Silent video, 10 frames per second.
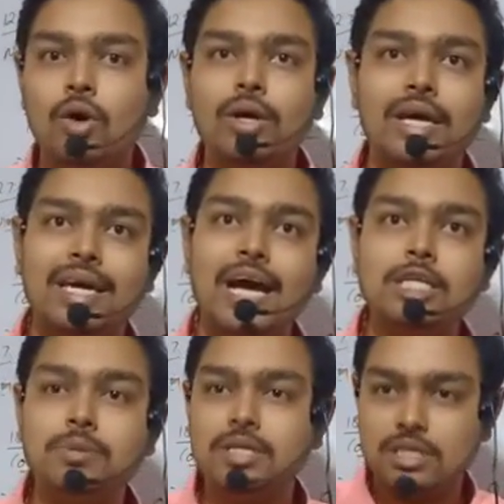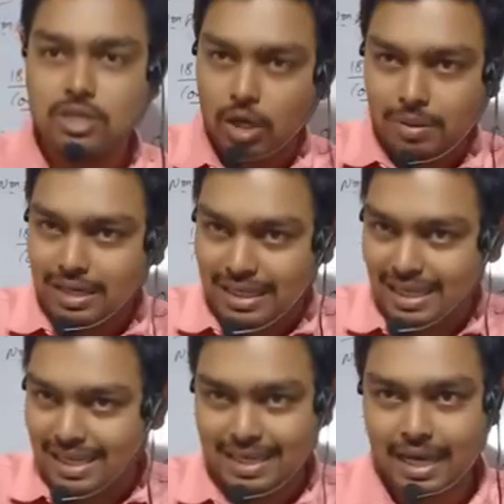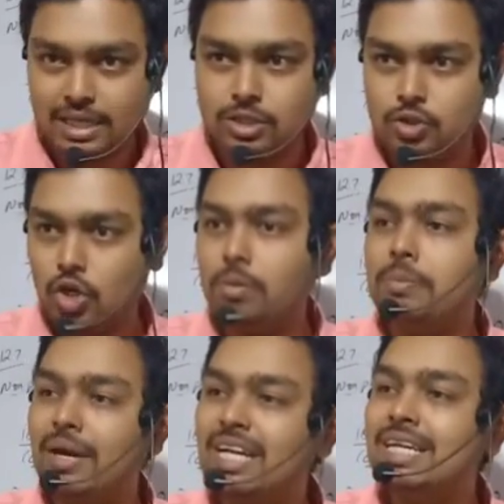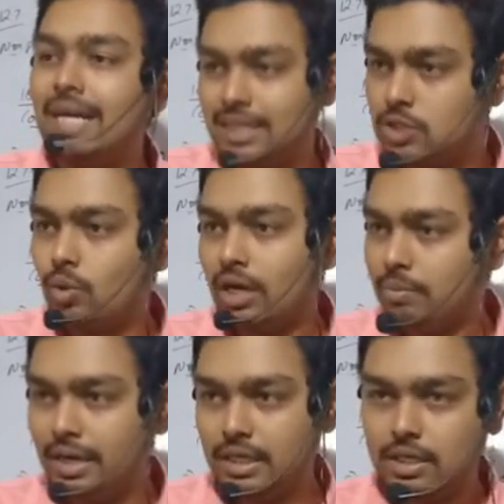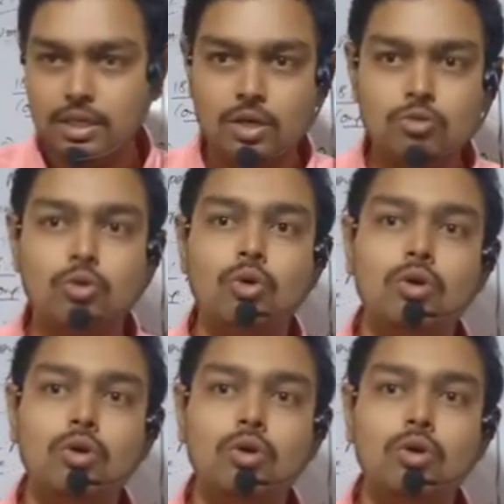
Okay, cash means it's not be literally cash, it should not be paid in kind. That's what I meant. So